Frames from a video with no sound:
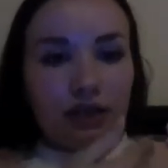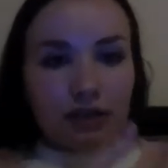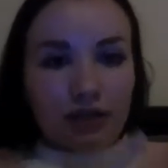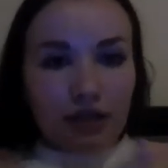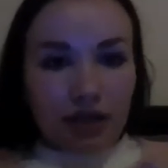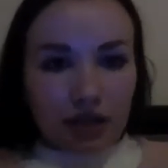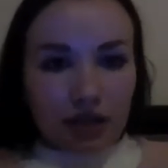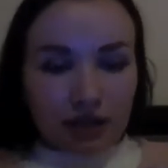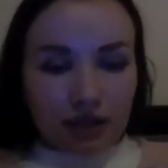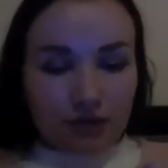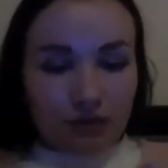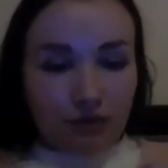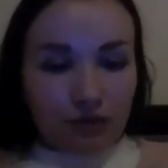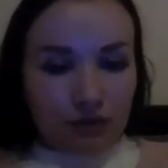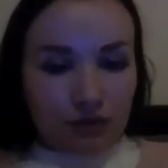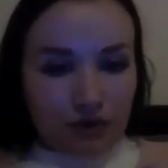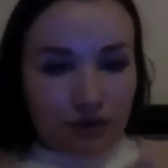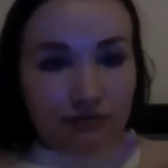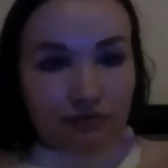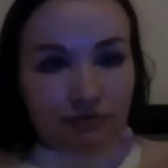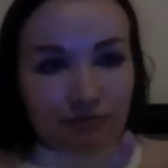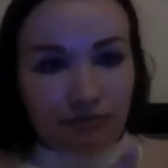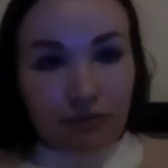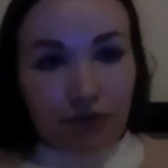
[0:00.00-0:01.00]
That's
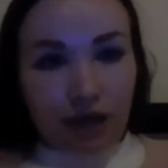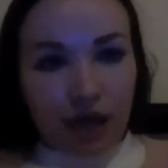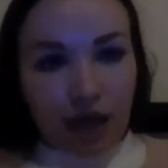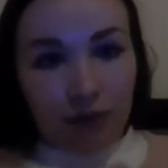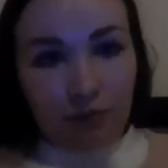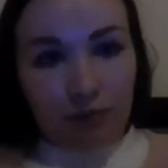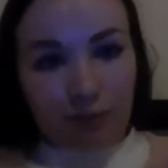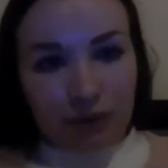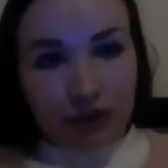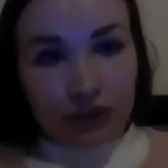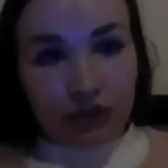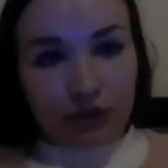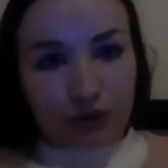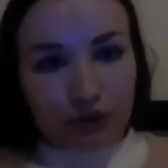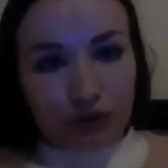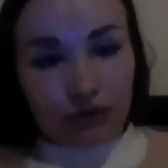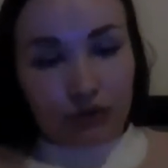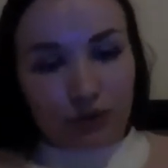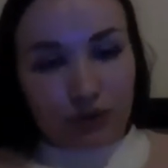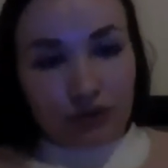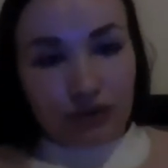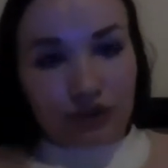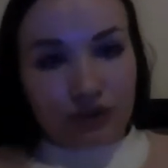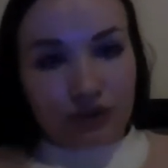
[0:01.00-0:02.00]
what's happening
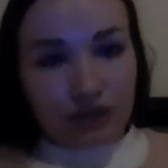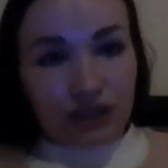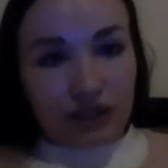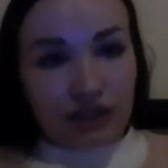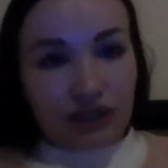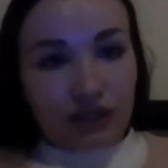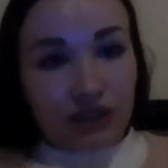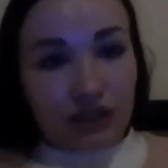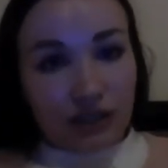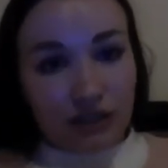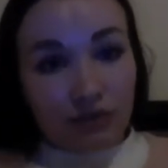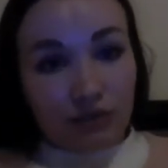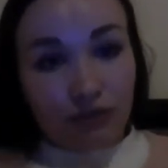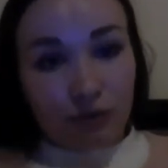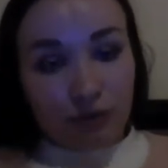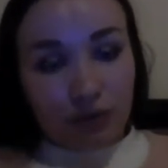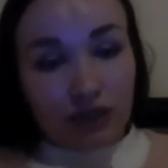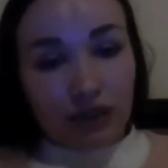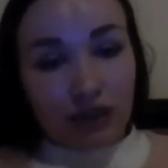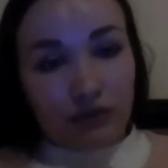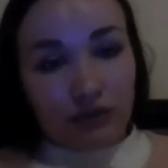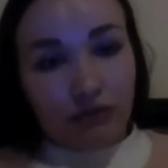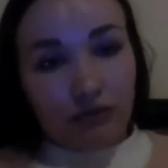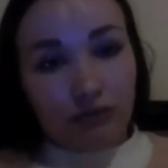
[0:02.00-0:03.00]
during the day. That's what
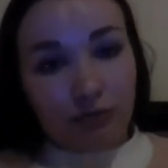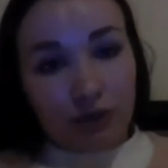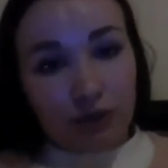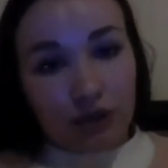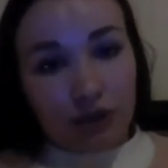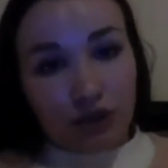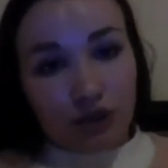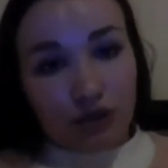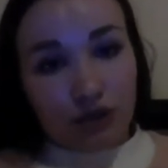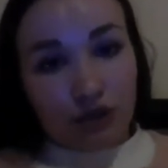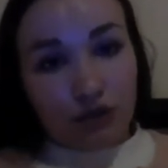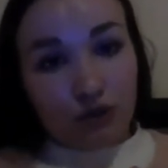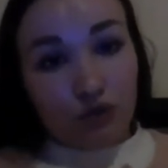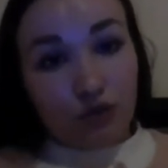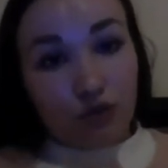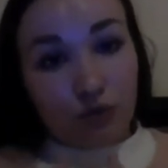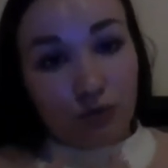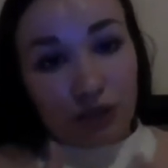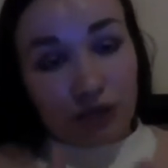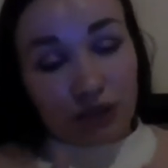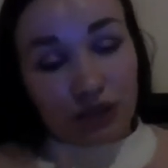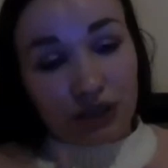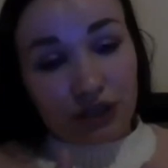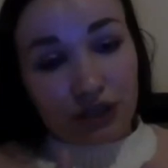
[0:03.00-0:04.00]
kind of patients you
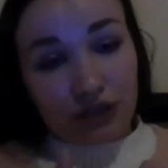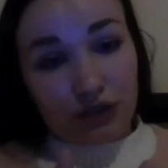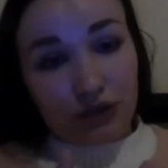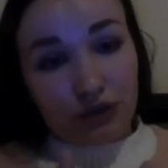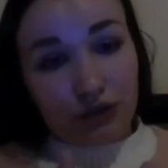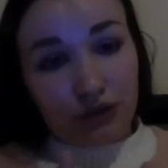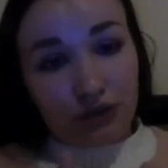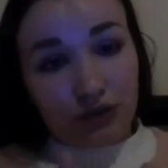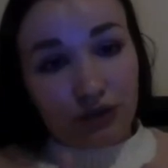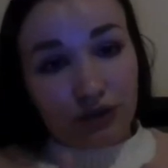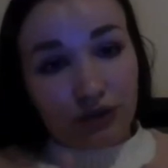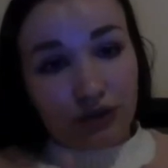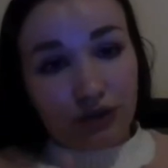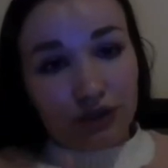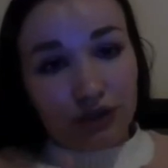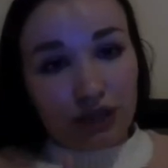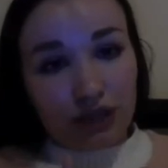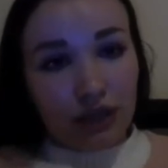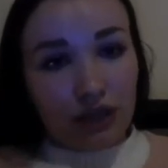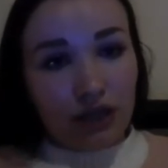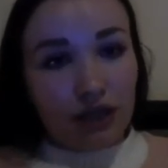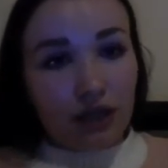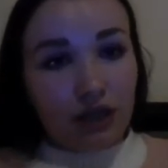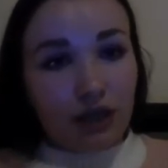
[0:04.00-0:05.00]
normally see during the
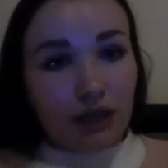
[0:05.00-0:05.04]
day.